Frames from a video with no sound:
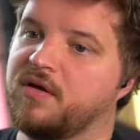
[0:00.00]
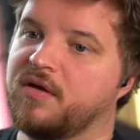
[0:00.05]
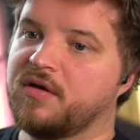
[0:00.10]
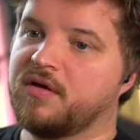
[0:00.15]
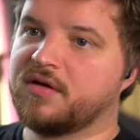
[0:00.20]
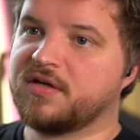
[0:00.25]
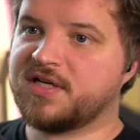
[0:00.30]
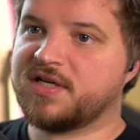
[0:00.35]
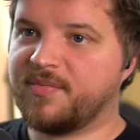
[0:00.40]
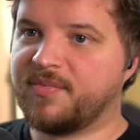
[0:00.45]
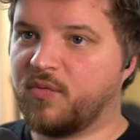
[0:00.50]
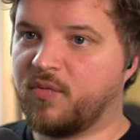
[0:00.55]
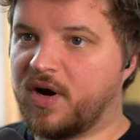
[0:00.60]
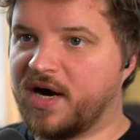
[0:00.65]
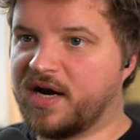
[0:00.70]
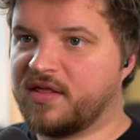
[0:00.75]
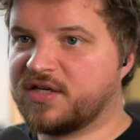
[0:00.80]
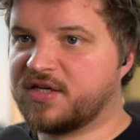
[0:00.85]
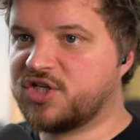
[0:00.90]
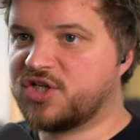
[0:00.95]
Type
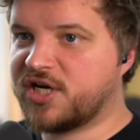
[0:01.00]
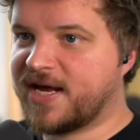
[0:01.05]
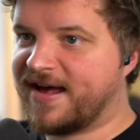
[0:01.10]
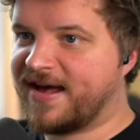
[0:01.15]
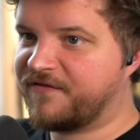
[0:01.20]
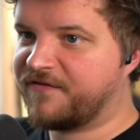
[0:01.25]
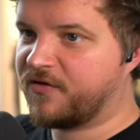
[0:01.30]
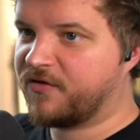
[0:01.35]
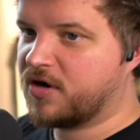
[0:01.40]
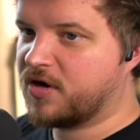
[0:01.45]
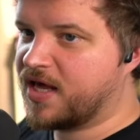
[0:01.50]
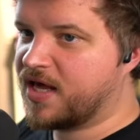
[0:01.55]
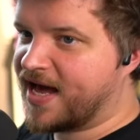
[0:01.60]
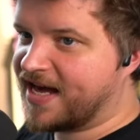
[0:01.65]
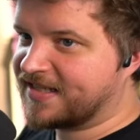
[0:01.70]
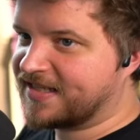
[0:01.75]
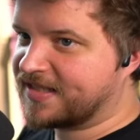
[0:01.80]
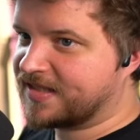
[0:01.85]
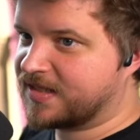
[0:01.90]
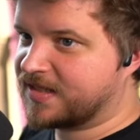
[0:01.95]
1 in the chat for
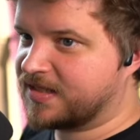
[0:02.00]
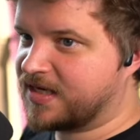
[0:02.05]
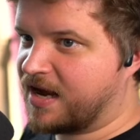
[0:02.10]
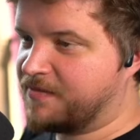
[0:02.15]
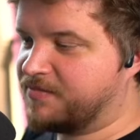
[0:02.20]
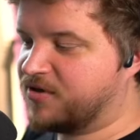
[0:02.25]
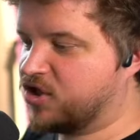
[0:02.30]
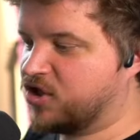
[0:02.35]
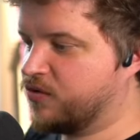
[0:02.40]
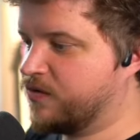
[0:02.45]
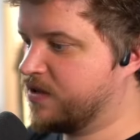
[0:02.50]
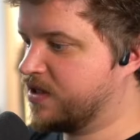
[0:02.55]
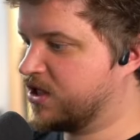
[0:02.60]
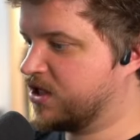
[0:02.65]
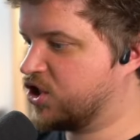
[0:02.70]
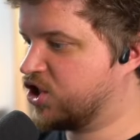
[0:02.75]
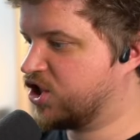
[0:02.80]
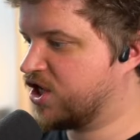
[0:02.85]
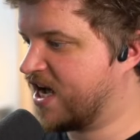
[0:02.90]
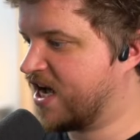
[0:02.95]
yes. Type 2 in the
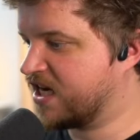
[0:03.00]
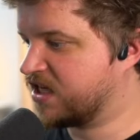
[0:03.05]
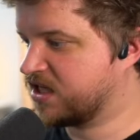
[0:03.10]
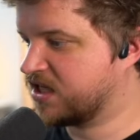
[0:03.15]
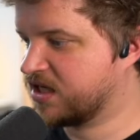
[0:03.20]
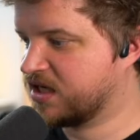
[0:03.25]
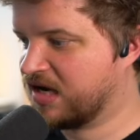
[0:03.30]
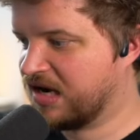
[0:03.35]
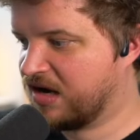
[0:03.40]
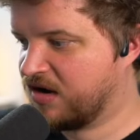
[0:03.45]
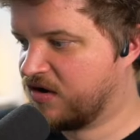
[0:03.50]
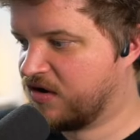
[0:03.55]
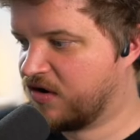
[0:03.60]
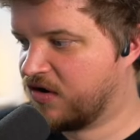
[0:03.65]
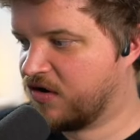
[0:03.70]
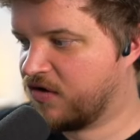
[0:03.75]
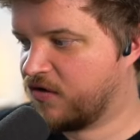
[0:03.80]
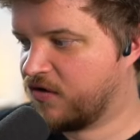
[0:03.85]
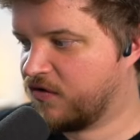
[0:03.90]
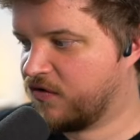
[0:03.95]
chat
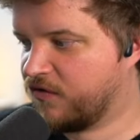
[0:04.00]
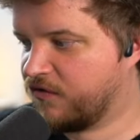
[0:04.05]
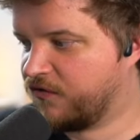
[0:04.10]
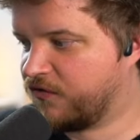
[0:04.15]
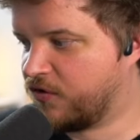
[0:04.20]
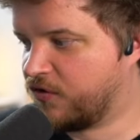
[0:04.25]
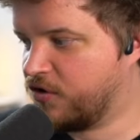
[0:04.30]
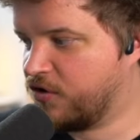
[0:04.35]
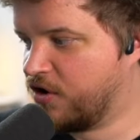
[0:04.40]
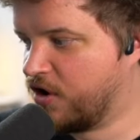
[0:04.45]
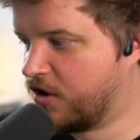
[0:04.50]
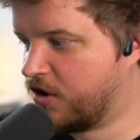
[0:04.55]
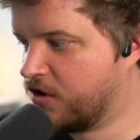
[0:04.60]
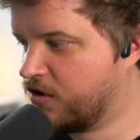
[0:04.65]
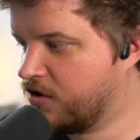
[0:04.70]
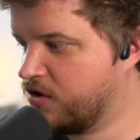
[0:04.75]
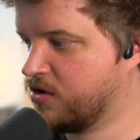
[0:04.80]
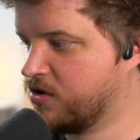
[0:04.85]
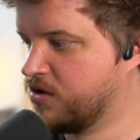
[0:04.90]
for no.